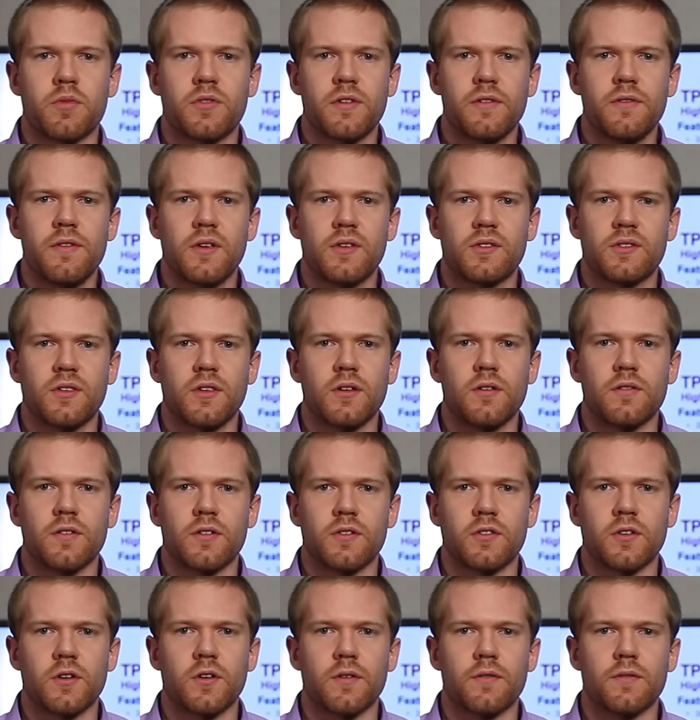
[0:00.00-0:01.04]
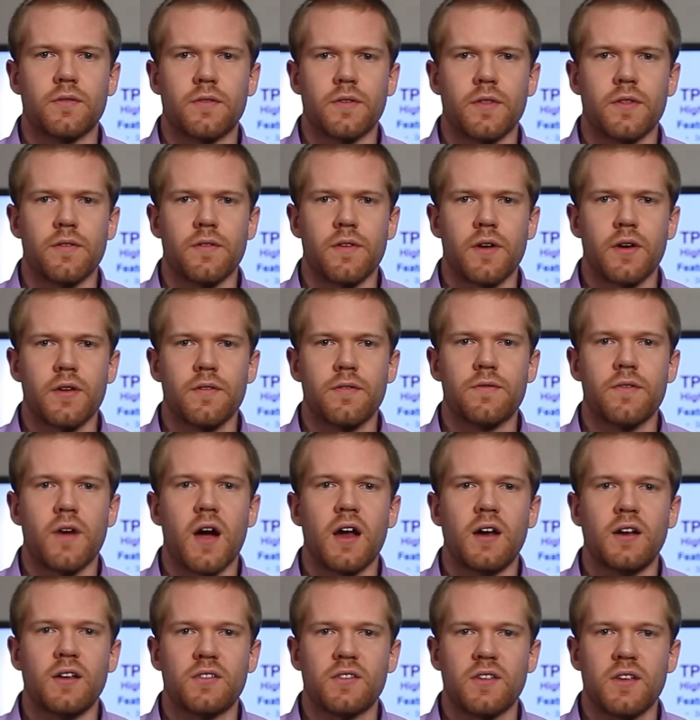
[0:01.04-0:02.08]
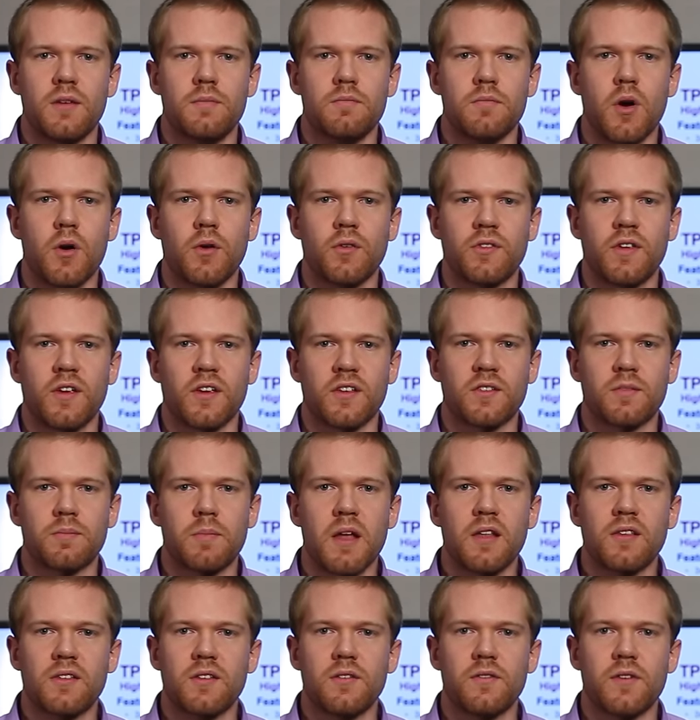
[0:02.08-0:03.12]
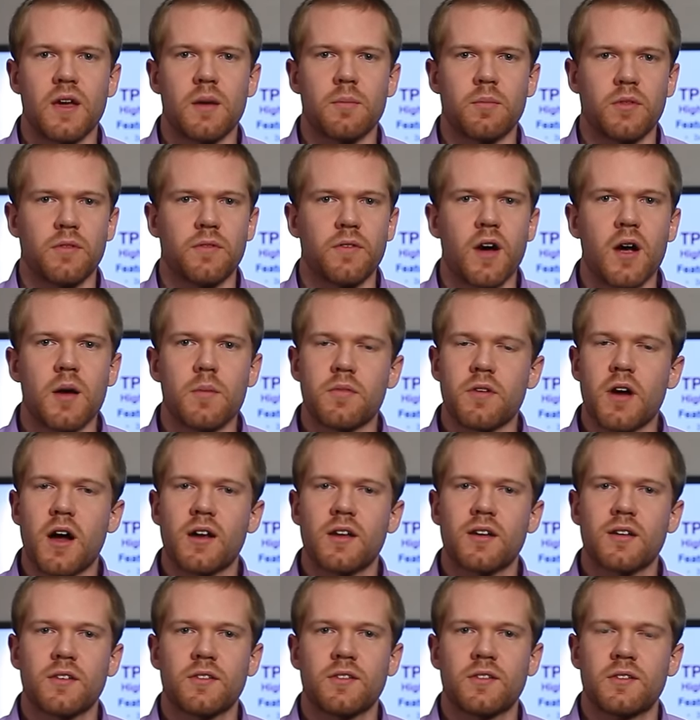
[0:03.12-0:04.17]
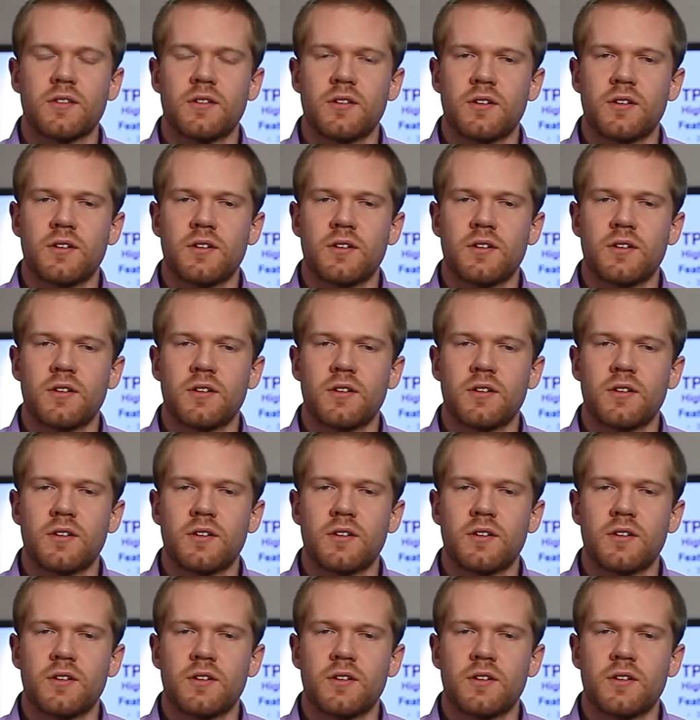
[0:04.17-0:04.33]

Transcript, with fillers: previously reserved for the very finest and most expensive amplifier products.